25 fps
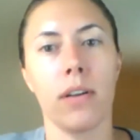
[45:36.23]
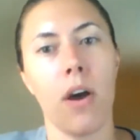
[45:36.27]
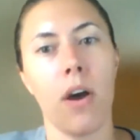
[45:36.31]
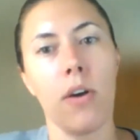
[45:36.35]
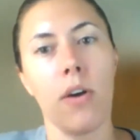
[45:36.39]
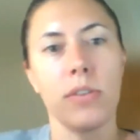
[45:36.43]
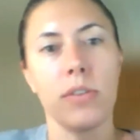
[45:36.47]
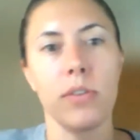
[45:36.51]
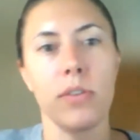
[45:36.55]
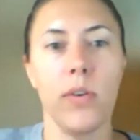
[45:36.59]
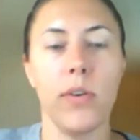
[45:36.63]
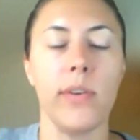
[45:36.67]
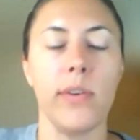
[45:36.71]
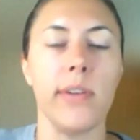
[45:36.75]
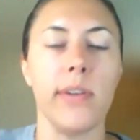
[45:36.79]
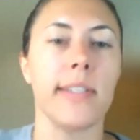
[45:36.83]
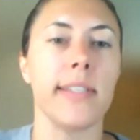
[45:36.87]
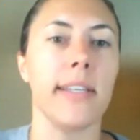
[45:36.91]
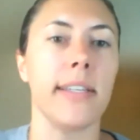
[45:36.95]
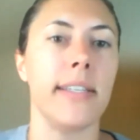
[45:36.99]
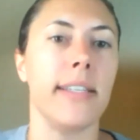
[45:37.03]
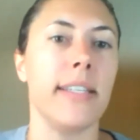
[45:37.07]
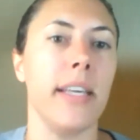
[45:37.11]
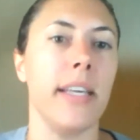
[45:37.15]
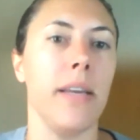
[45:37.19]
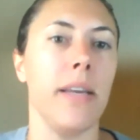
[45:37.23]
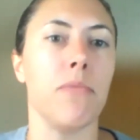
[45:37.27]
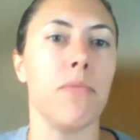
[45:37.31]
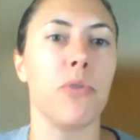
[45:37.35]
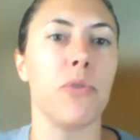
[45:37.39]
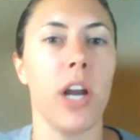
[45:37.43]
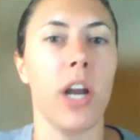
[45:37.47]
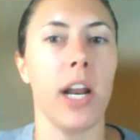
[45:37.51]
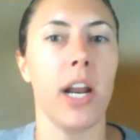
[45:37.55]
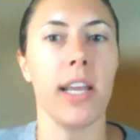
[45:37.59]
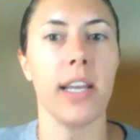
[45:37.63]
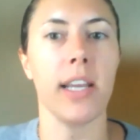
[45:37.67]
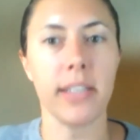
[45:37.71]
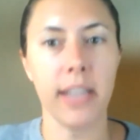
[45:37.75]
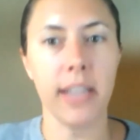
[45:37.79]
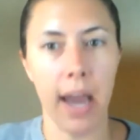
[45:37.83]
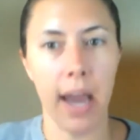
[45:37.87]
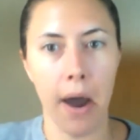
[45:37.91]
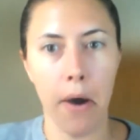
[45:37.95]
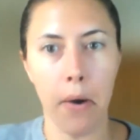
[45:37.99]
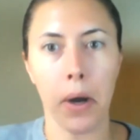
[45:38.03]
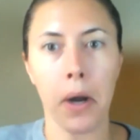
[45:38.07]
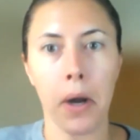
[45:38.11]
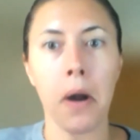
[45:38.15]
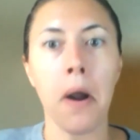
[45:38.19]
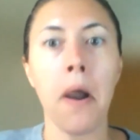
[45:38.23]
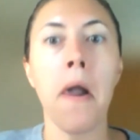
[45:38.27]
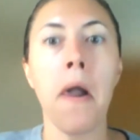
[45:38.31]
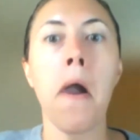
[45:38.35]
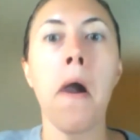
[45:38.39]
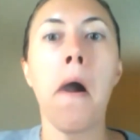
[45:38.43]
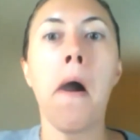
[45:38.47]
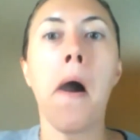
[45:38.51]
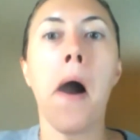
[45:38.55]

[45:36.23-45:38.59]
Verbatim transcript: also known as the team training tower.